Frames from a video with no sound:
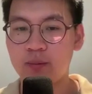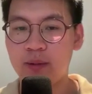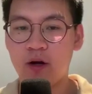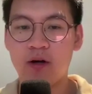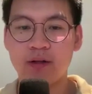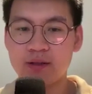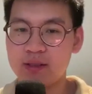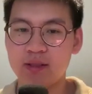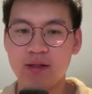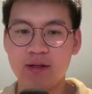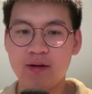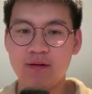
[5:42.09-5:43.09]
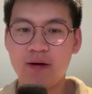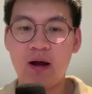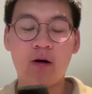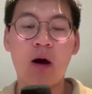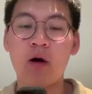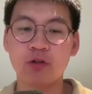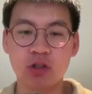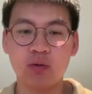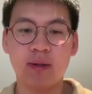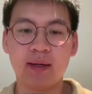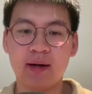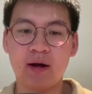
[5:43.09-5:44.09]
to my audience, I'll just
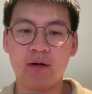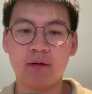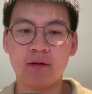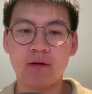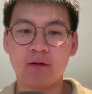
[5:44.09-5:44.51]
tweet it out.